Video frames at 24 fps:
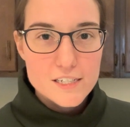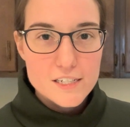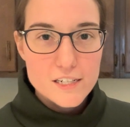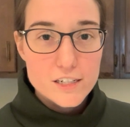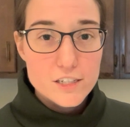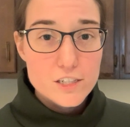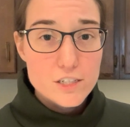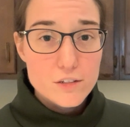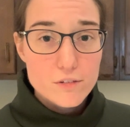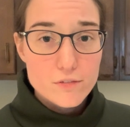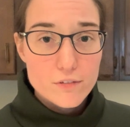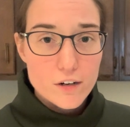Like,
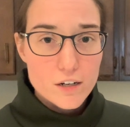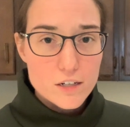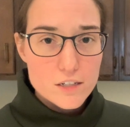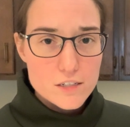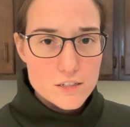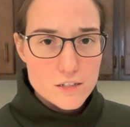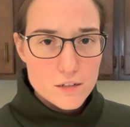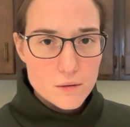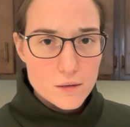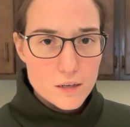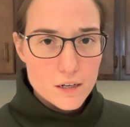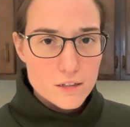she fought
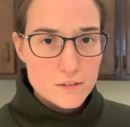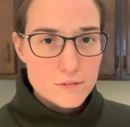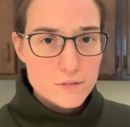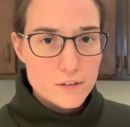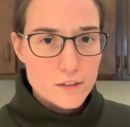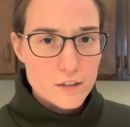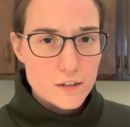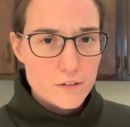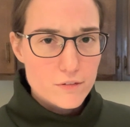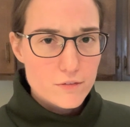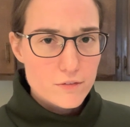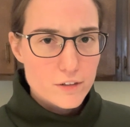so hard for
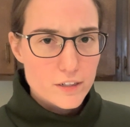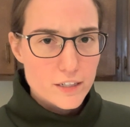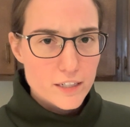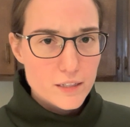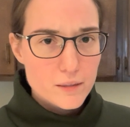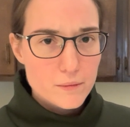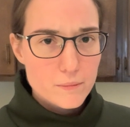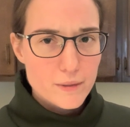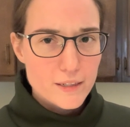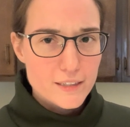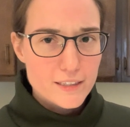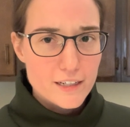her
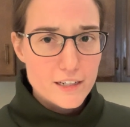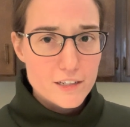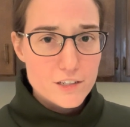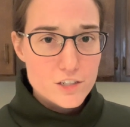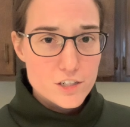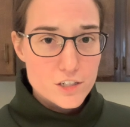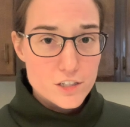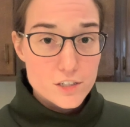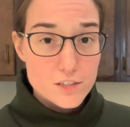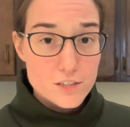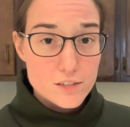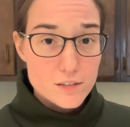freedom, and that
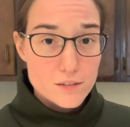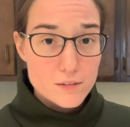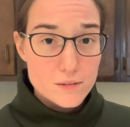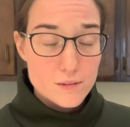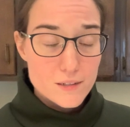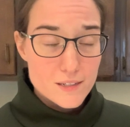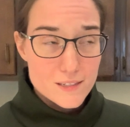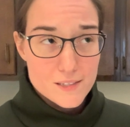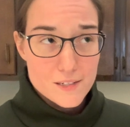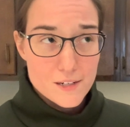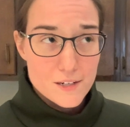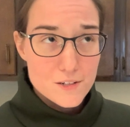she's
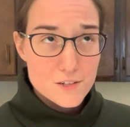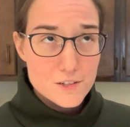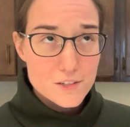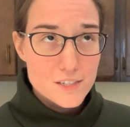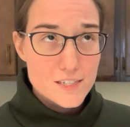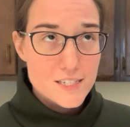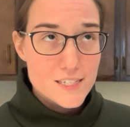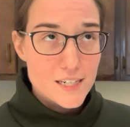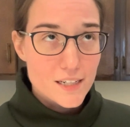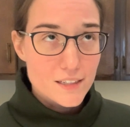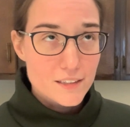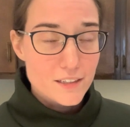essentially
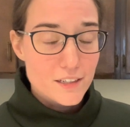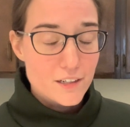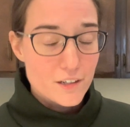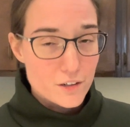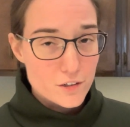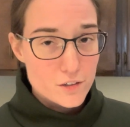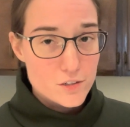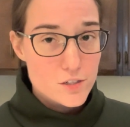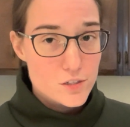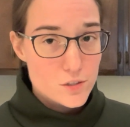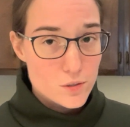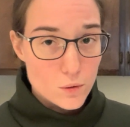selling
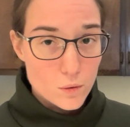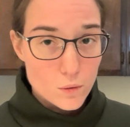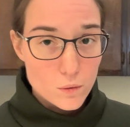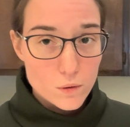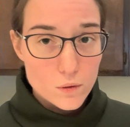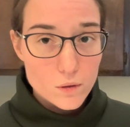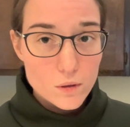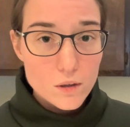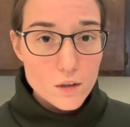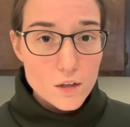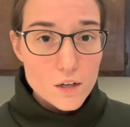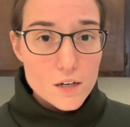her
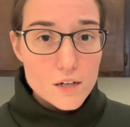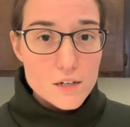soul